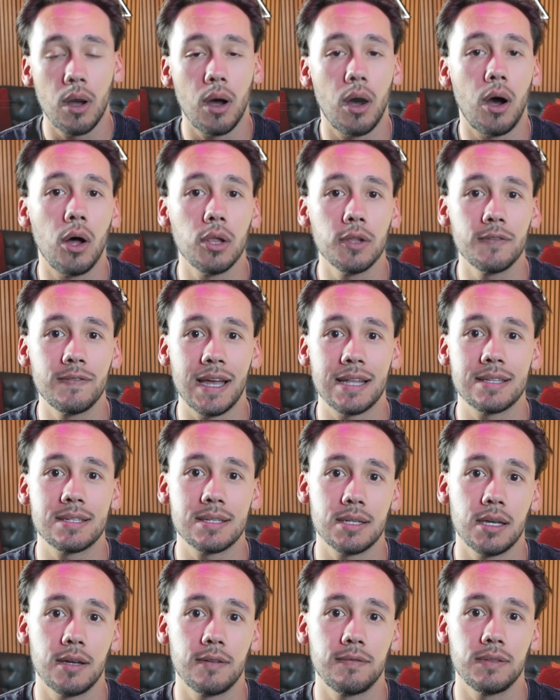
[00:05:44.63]
all of that
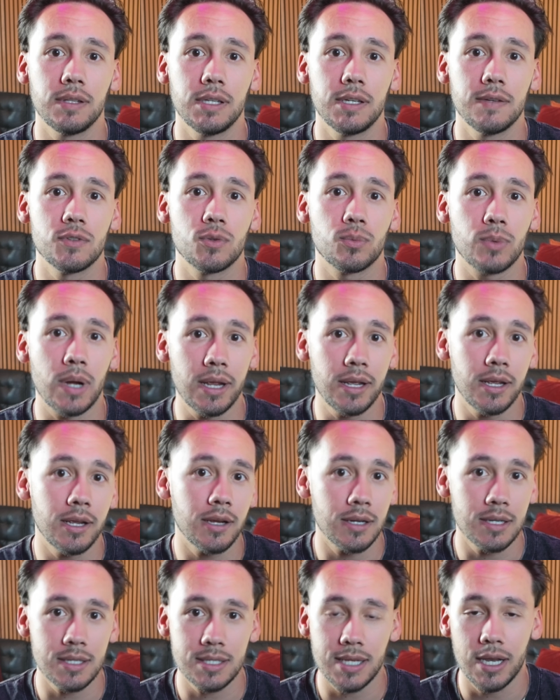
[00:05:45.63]
stuff lives right
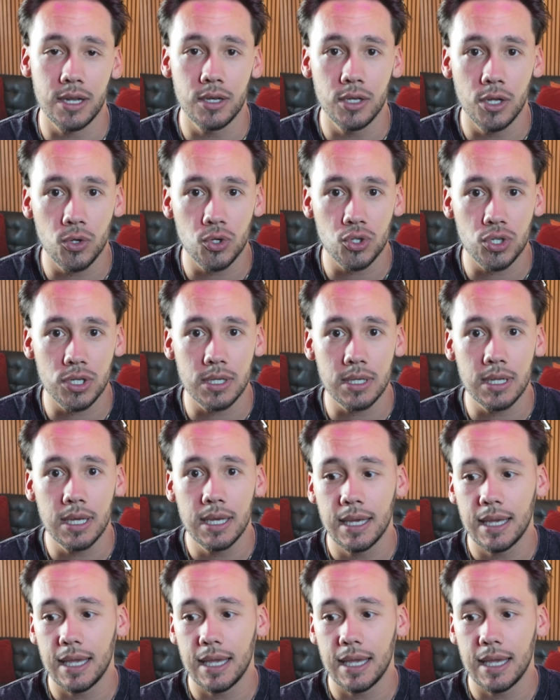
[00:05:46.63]
here inside of Notion.